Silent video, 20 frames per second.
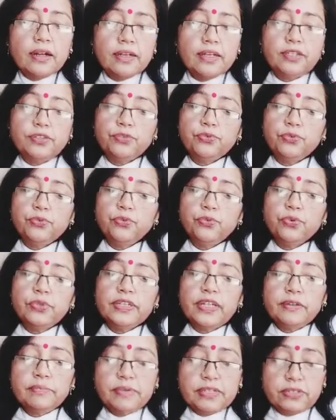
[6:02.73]
and cold
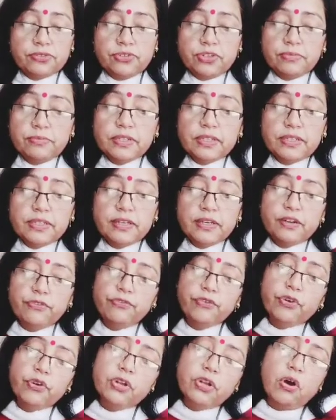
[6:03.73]
and miserable there
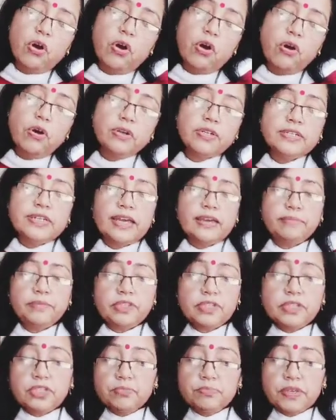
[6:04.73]
for a long time
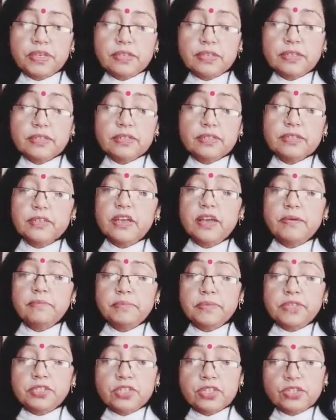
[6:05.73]
just because
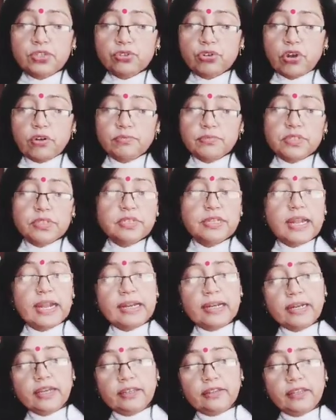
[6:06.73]
Mrs. Thompson
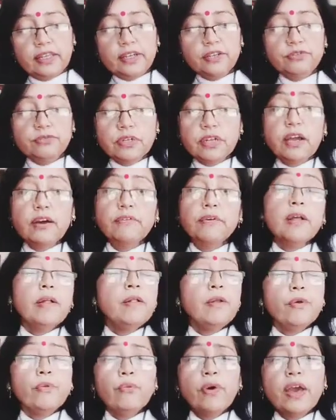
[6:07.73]
had nothing to love.
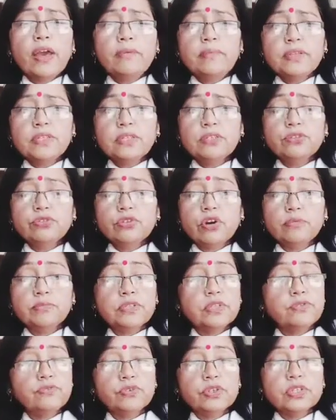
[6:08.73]
Why? Mrs.
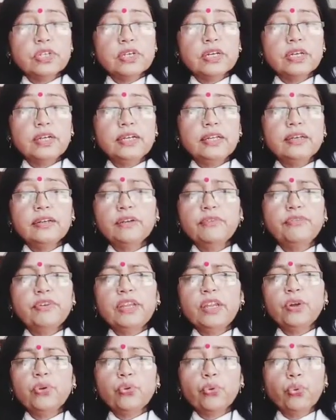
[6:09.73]
Thompson was earlier a
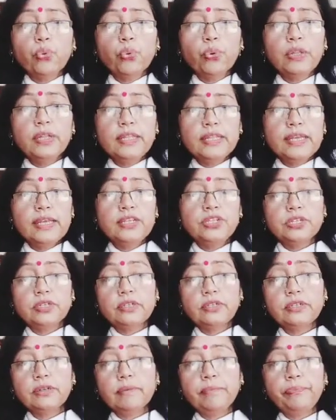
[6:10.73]
very cruel
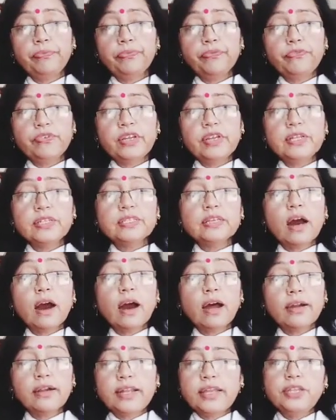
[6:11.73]
natured, very
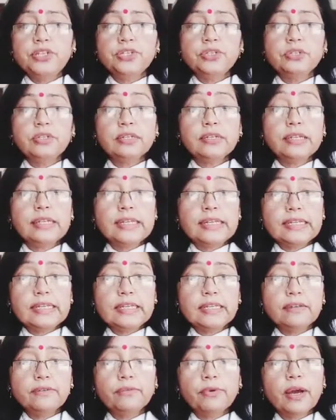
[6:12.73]
sour natured
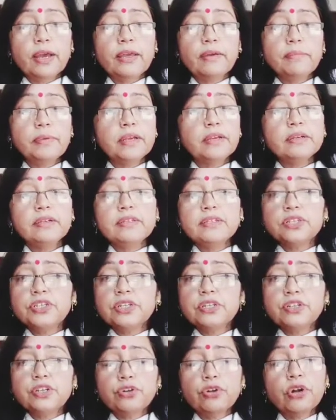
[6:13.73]
lady. Why? Because she
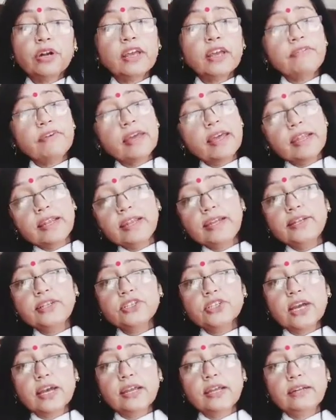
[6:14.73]
did not have any
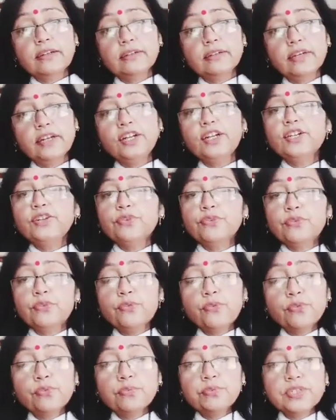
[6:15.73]
child
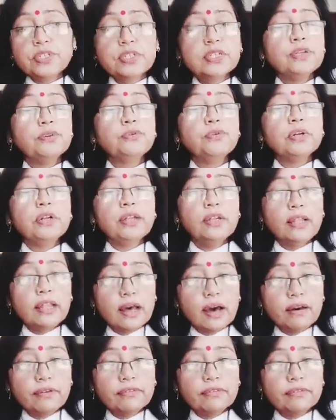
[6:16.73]
whom she could love,